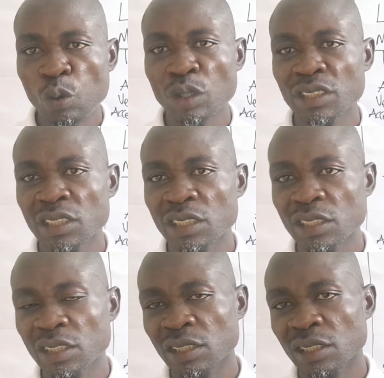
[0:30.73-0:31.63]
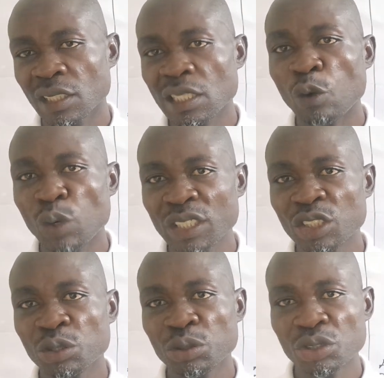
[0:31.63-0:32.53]
quantities that we
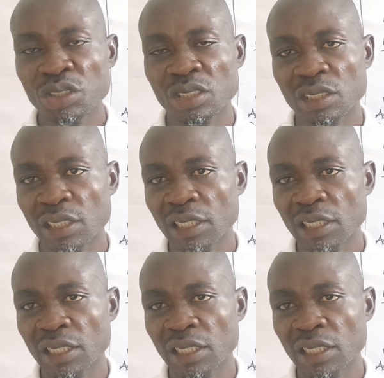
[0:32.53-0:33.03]
use